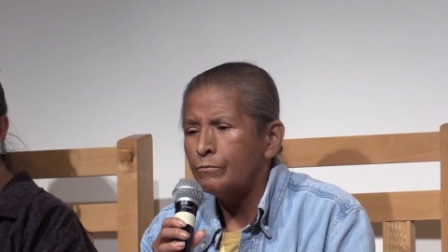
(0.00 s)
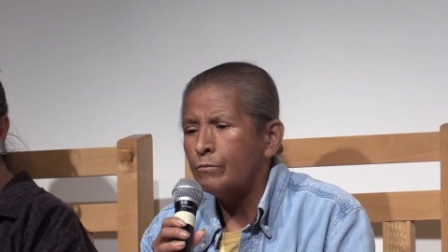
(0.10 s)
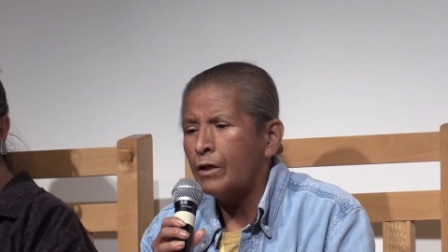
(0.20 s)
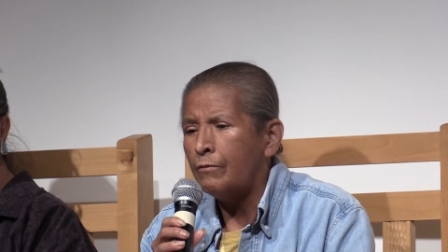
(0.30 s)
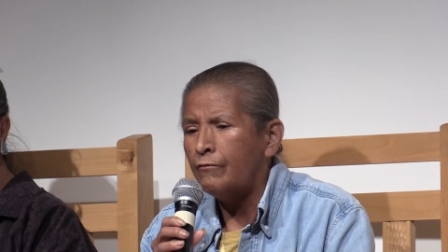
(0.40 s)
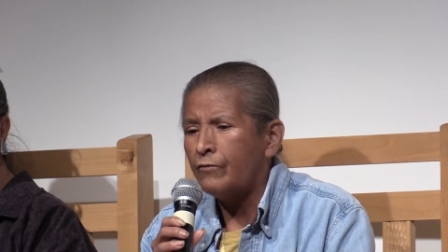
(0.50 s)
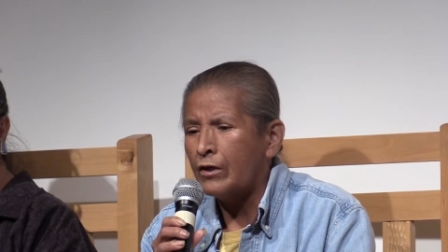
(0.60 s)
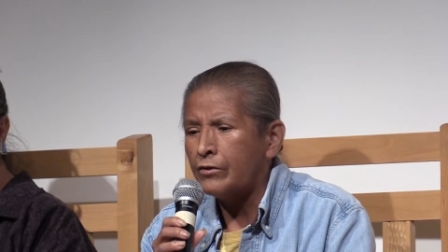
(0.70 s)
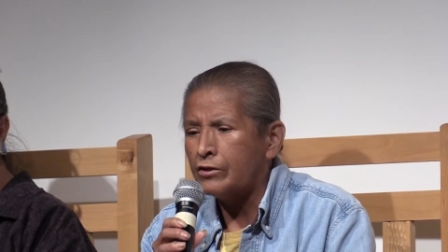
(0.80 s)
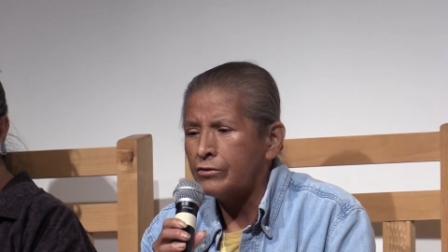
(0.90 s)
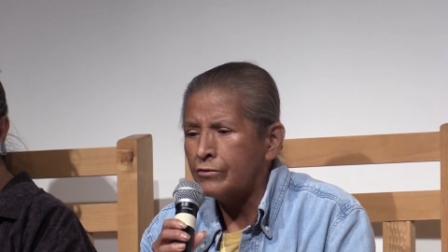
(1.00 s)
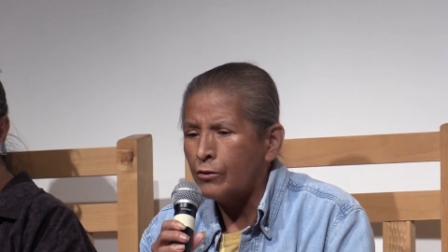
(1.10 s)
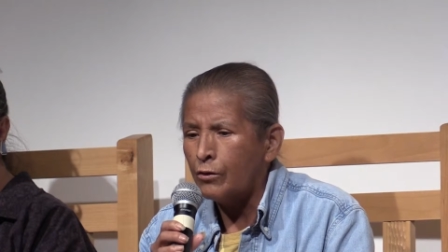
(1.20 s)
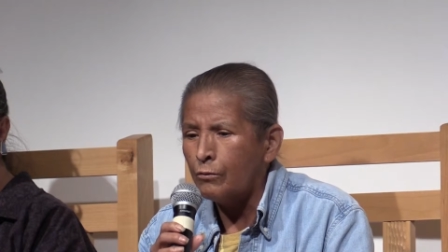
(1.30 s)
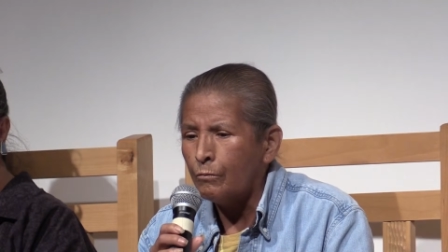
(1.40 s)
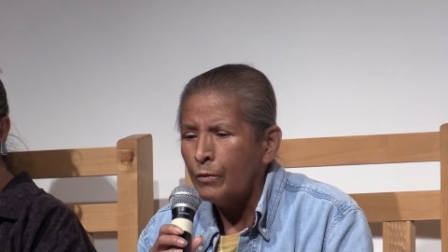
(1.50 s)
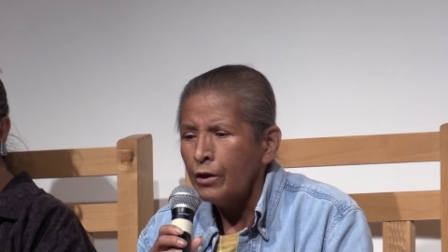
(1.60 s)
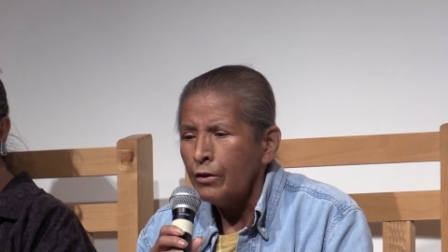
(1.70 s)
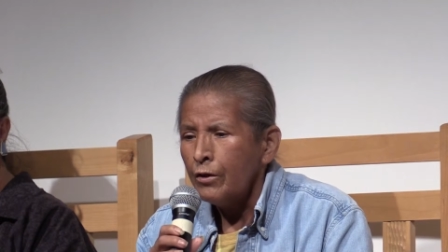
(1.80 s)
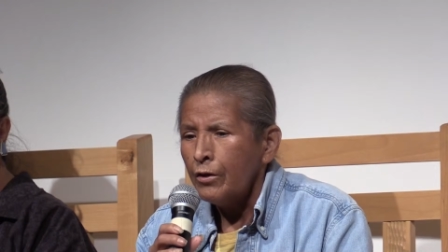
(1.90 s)
my father's home,
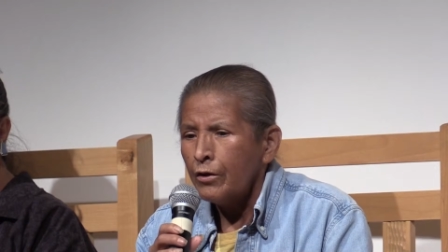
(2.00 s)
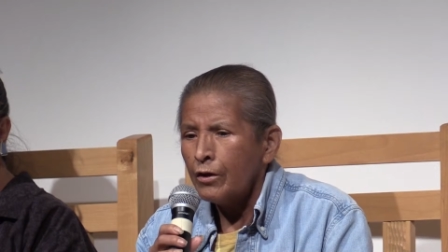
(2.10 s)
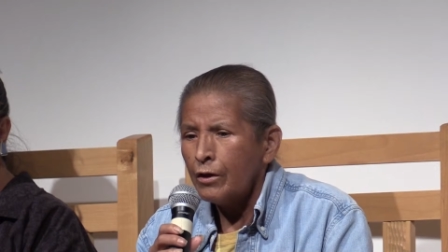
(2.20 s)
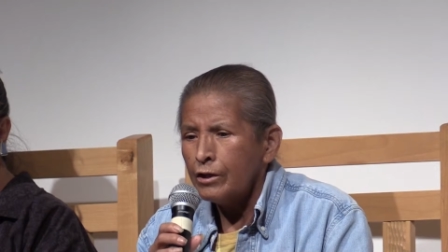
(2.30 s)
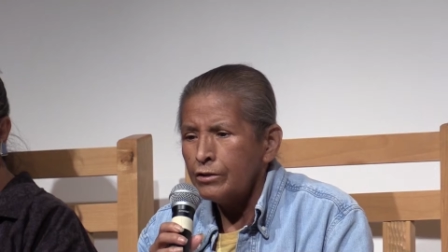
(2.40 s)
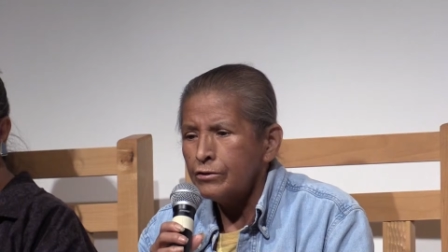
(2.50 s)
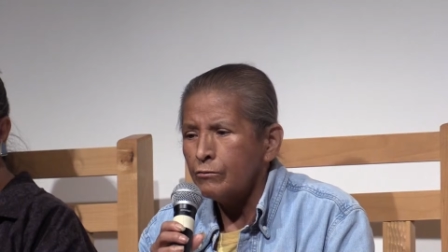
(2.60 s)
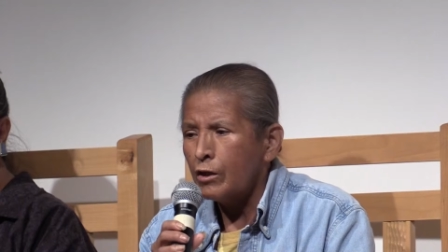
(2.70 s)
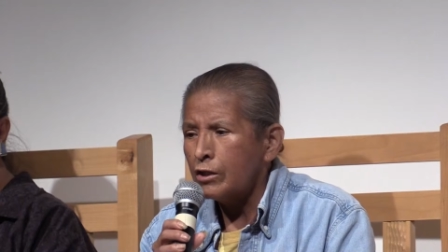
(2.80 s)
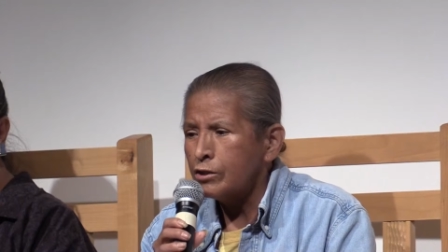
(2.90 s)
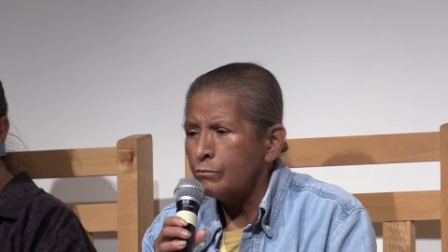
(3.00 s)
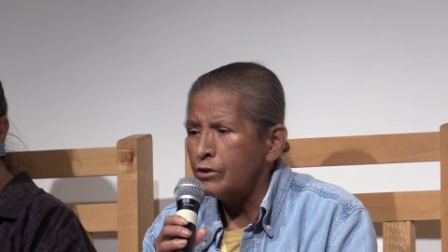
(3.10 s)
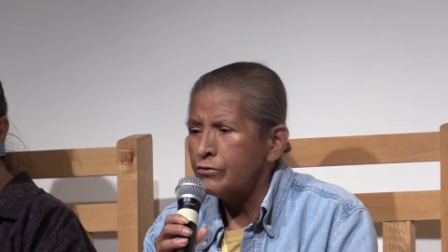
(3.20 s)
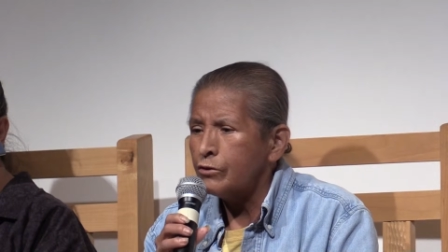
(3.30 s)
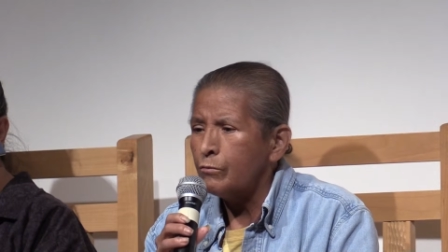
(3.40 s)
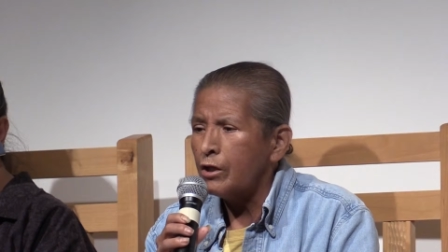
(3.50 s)
I used to watch Mr.